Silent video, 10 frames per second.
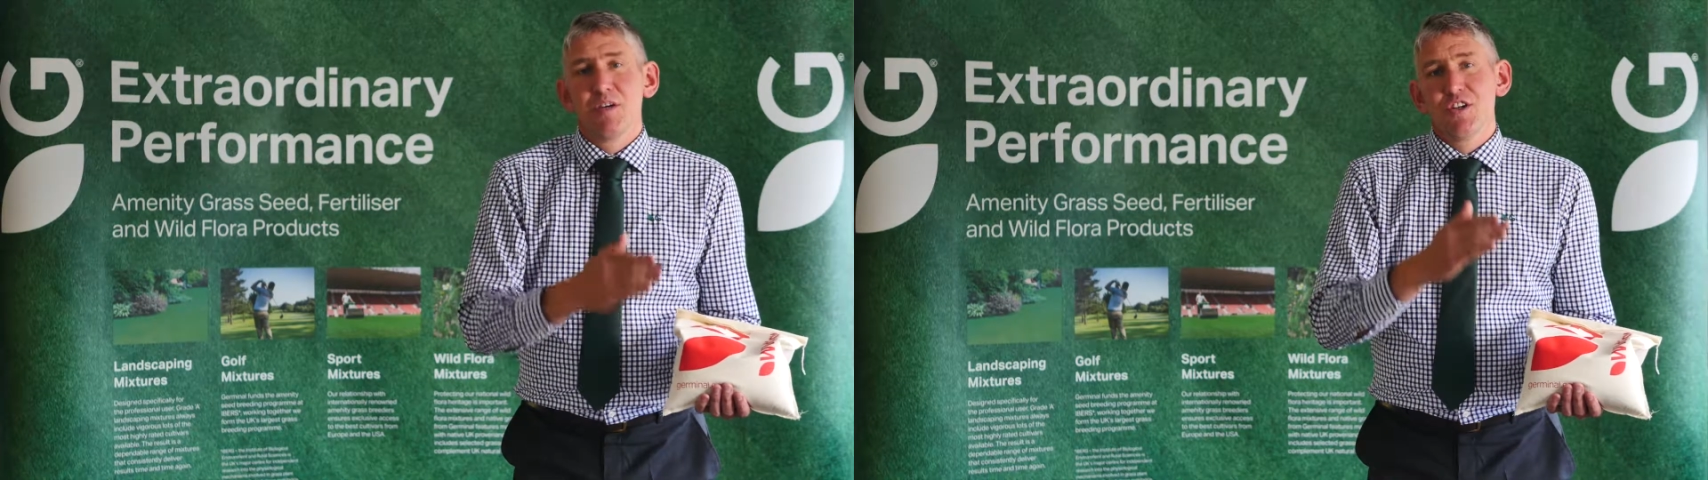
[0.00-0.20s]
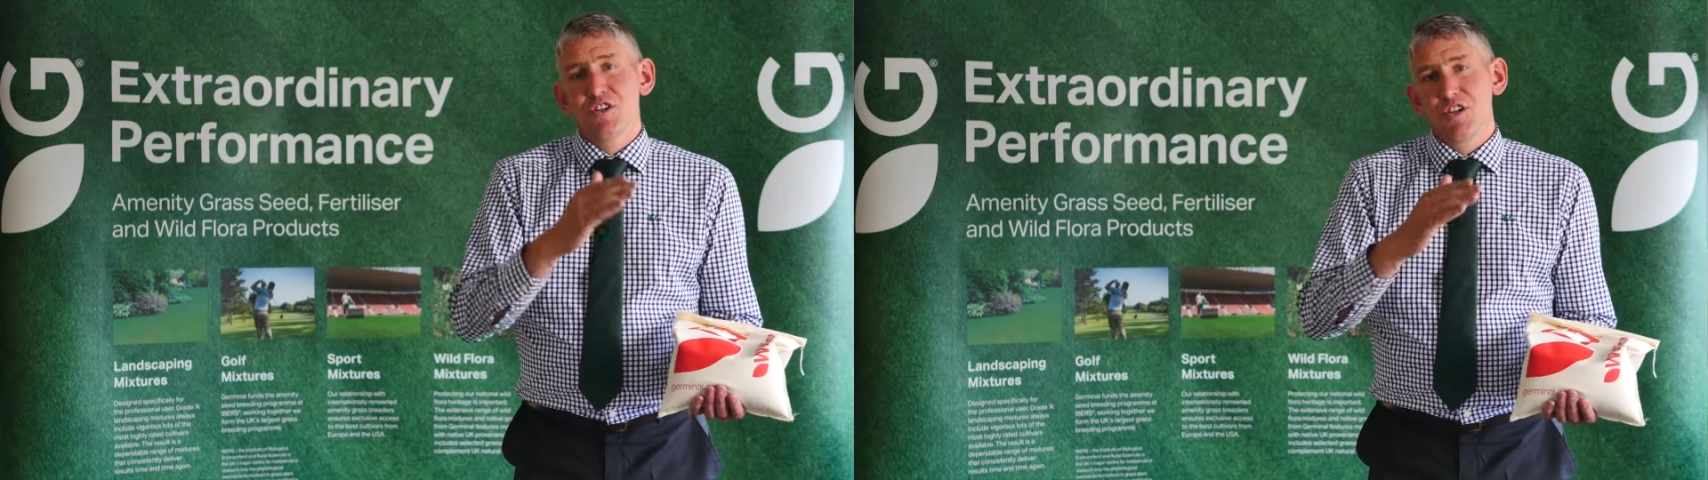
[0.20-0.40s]

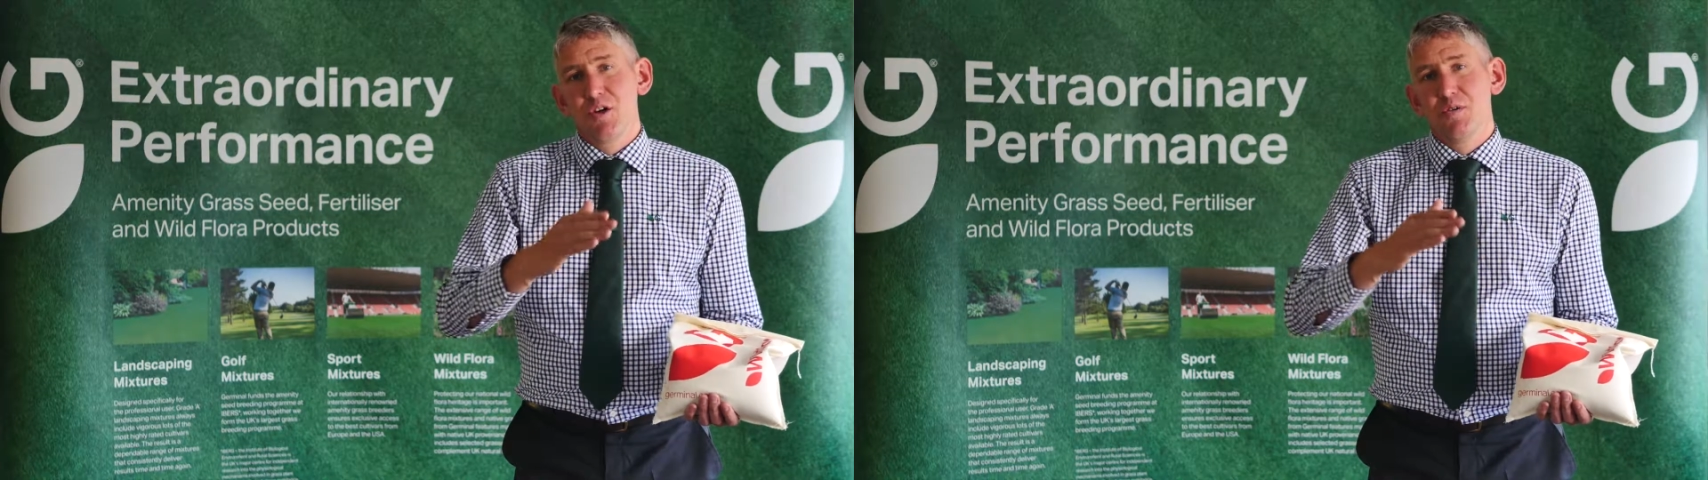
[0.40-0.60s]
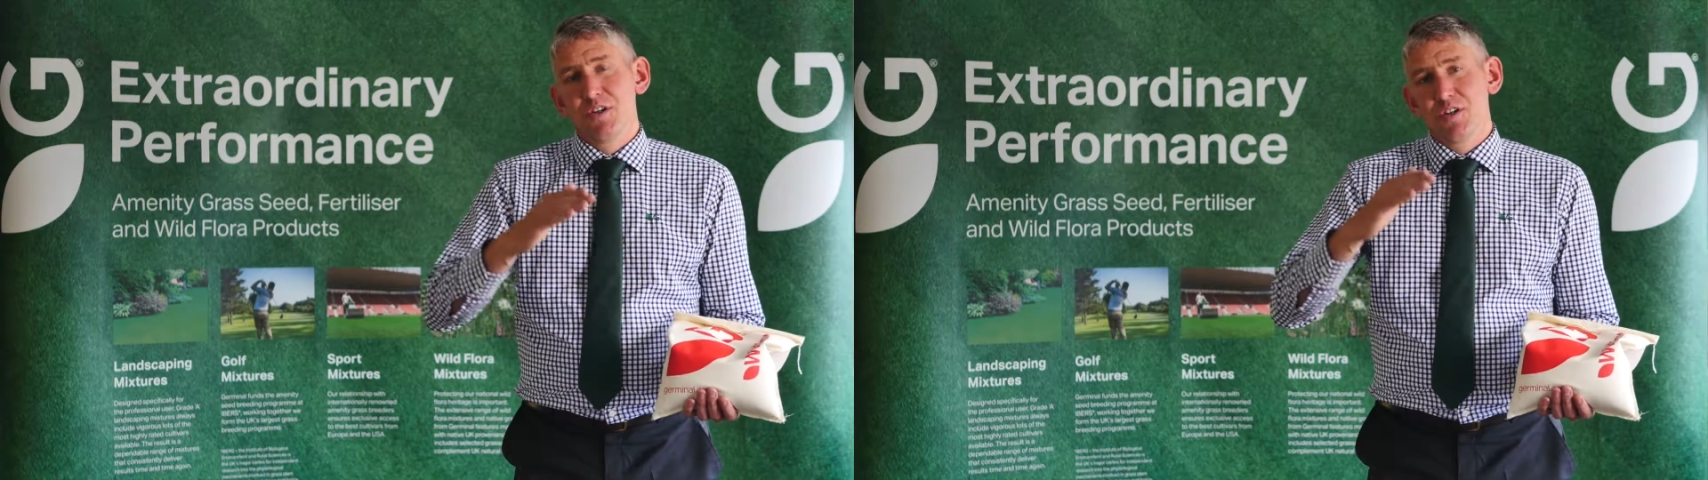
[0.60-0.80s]
is
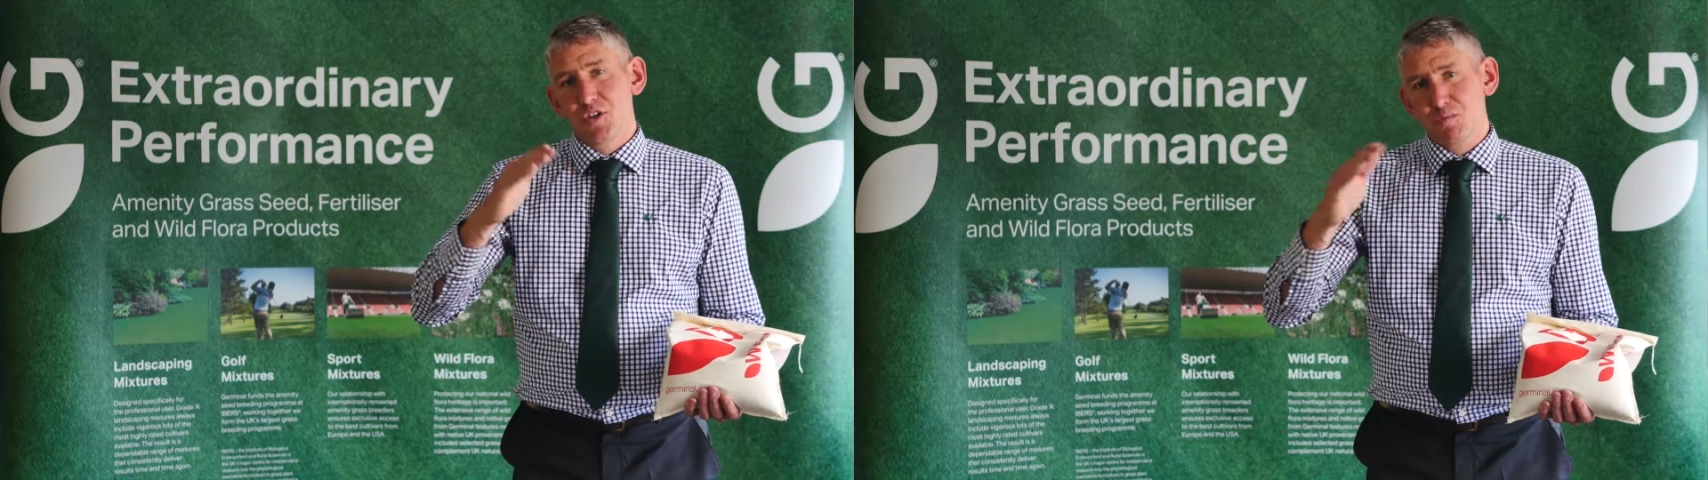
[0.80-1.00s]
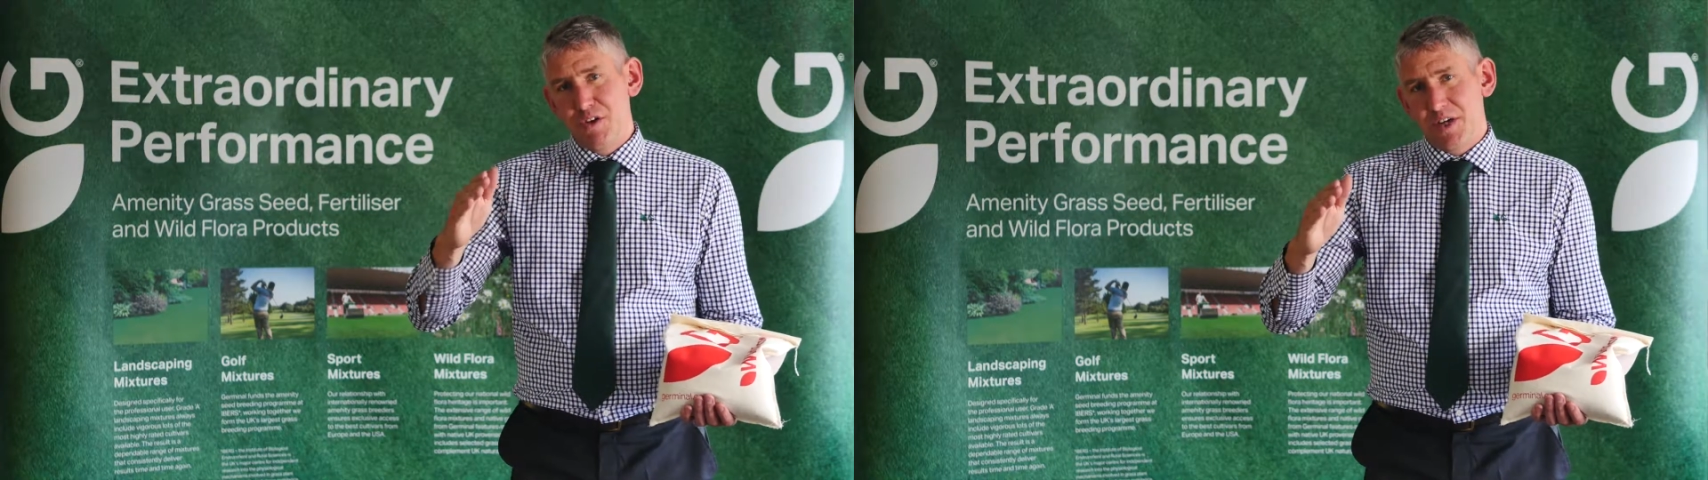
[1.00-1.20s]
sown in the
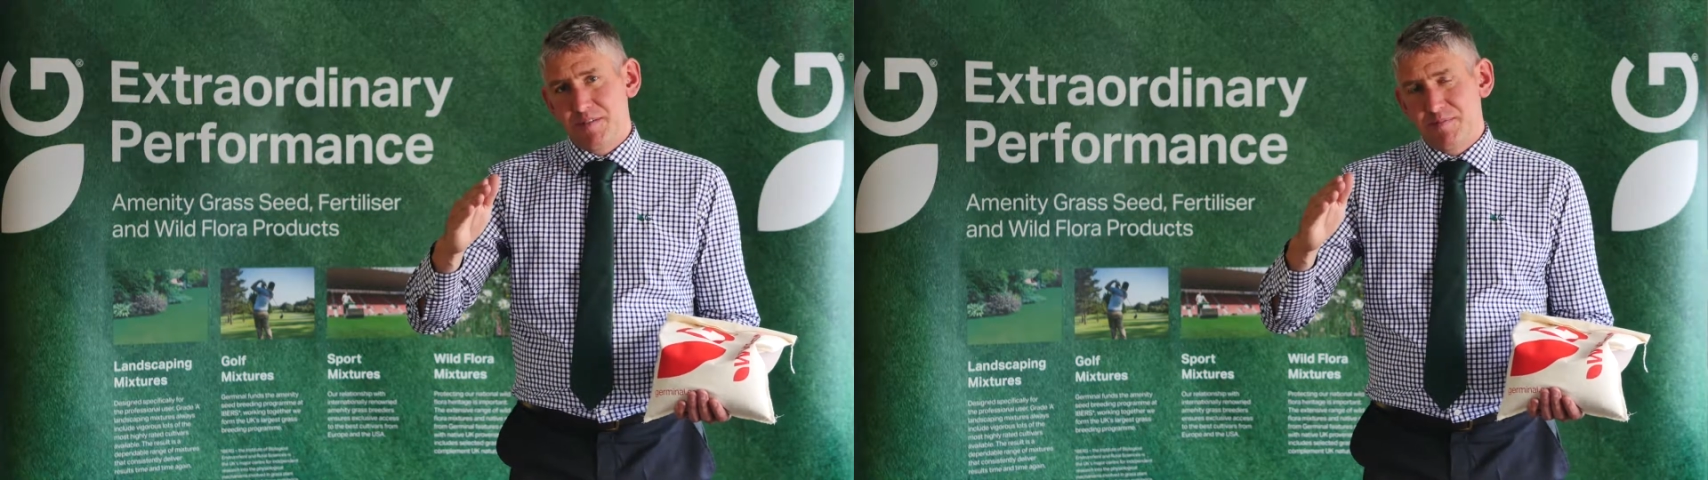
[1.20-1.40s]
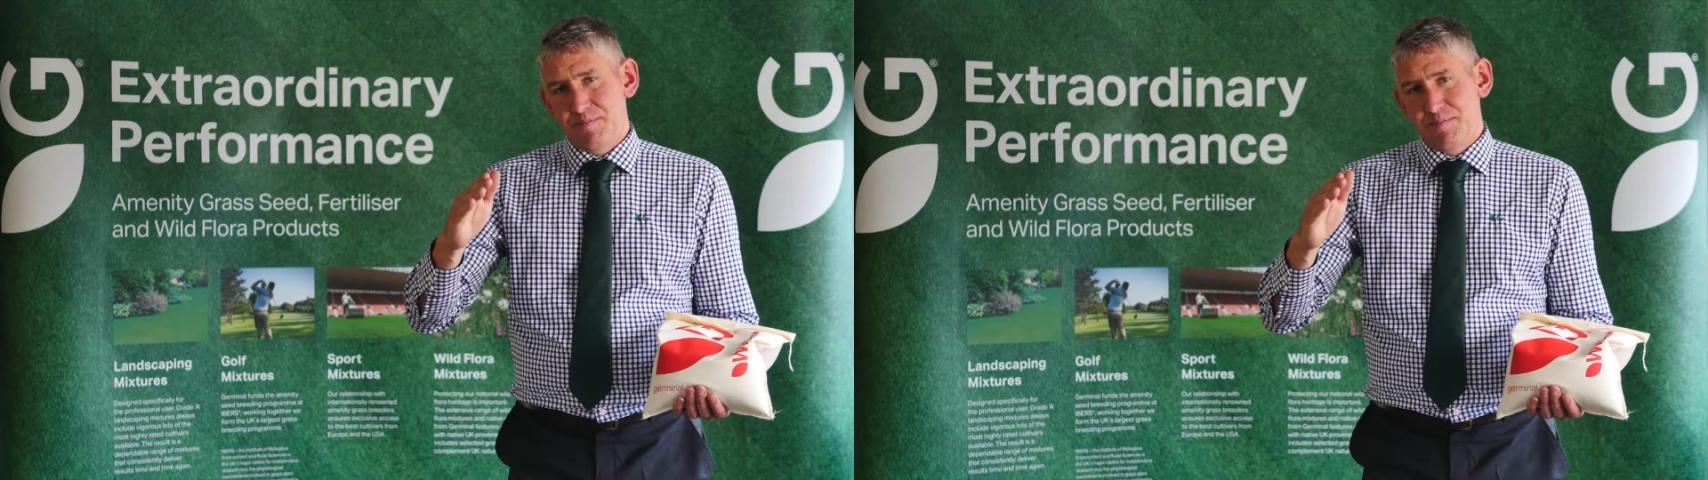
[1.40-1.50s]
spring.